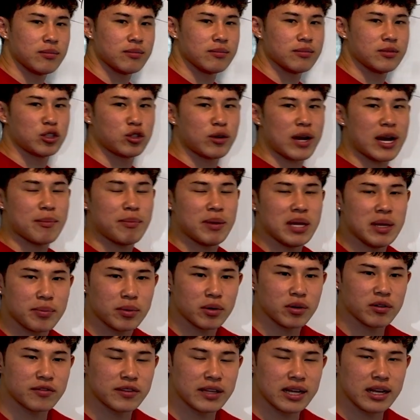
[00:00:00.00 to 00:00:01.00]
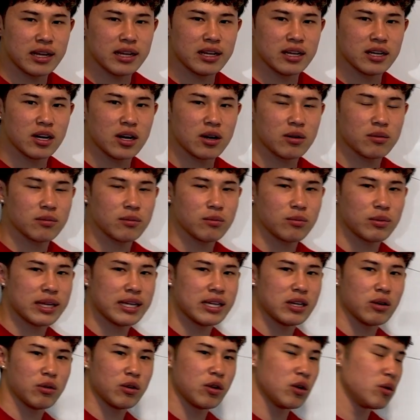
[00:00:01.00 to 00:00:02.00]
train people if when they
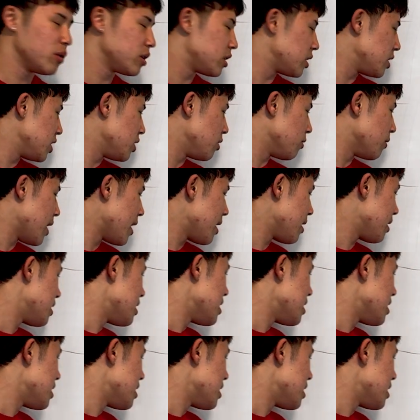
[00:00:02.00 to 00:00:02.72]
don't know what to do, right?